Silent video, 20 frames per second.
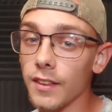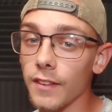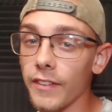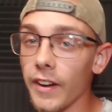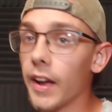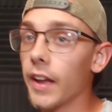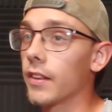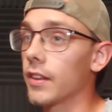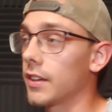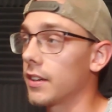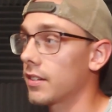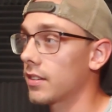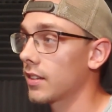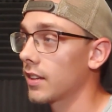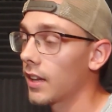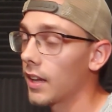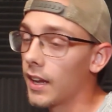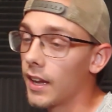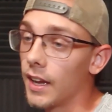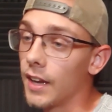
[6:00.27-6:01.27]
the violence.
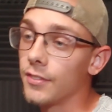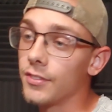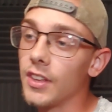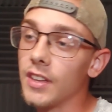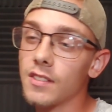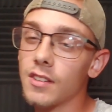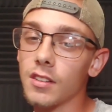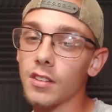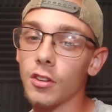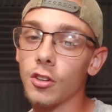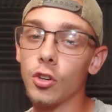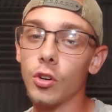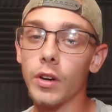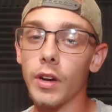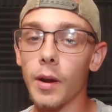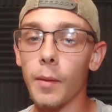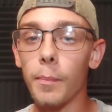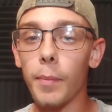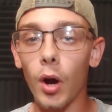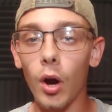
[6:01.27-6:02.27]
If this is a dude
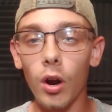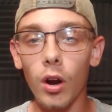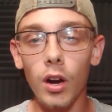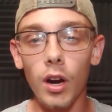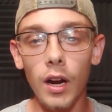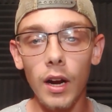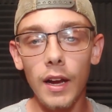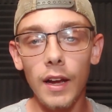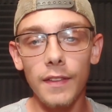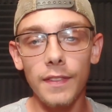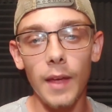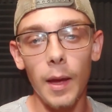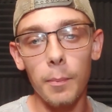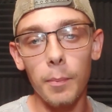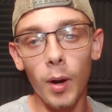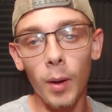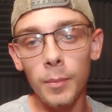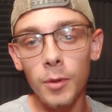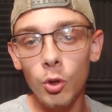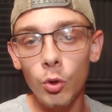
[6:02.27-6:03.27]
in a bar that
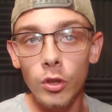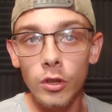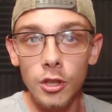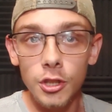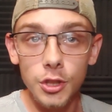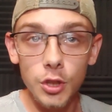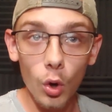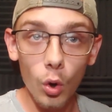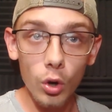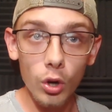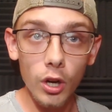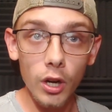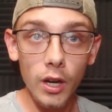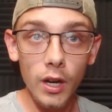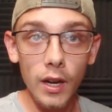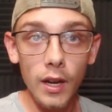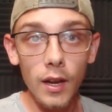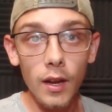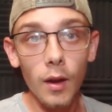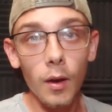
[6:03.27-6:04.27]
bumped you in the shoulder,
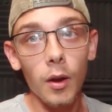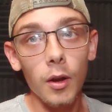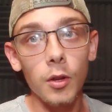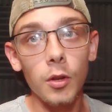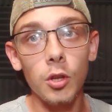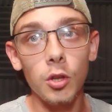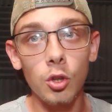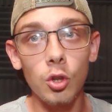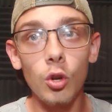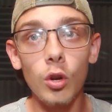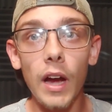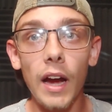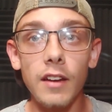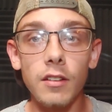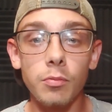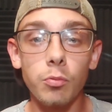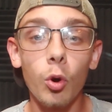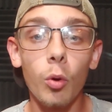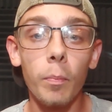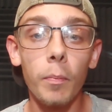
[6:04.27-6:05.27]
you
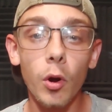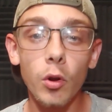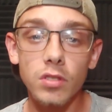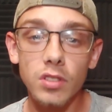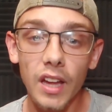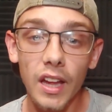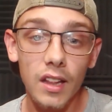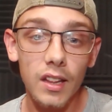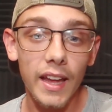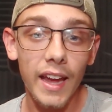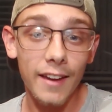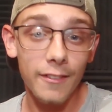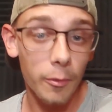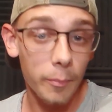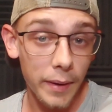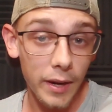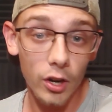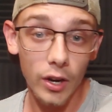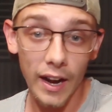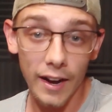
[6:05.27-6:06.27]
guys will most likely have a
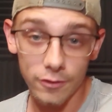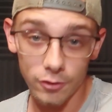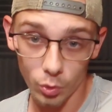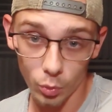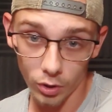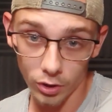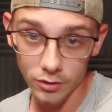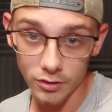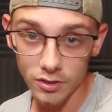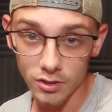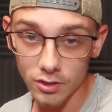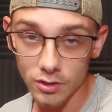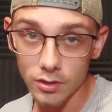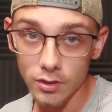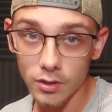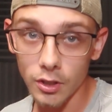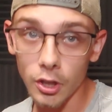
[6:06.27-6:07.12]
beer afterwards.